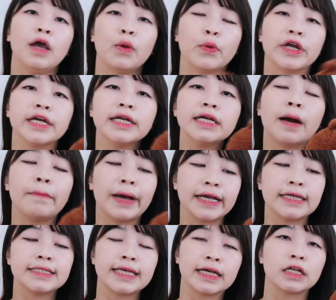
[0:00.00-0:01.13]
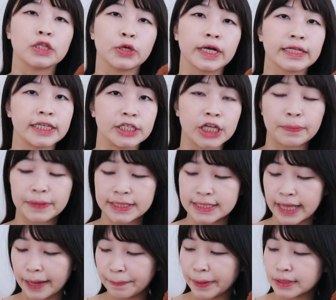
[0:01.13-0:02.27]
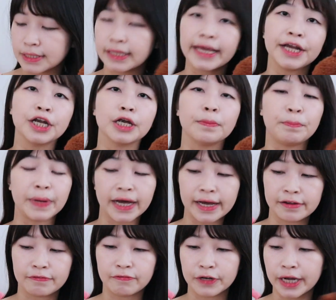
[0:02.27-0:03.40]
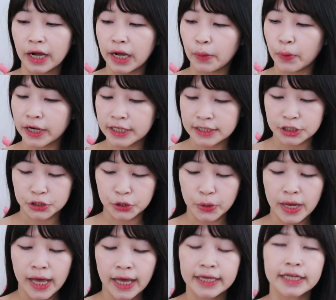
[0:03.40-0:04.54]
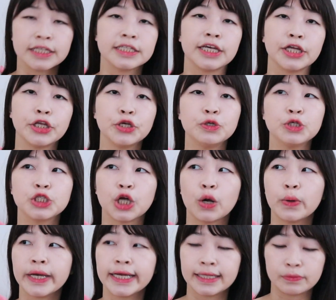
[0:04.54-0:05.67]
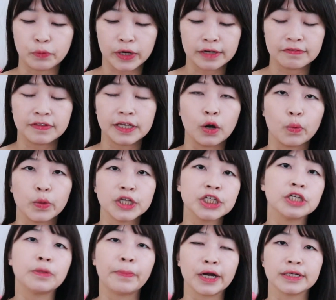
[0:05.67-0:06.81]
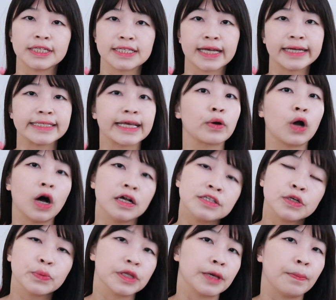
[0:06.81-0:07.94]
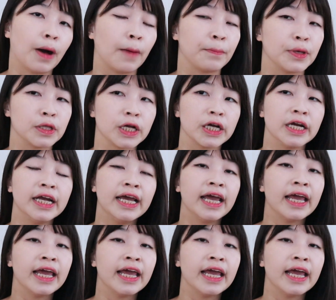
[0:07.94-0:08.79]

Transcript: We're gonna come back and take a look at the Japanese line bears later, but for now I wanted to continue showing one of the original bear designs that are also really popular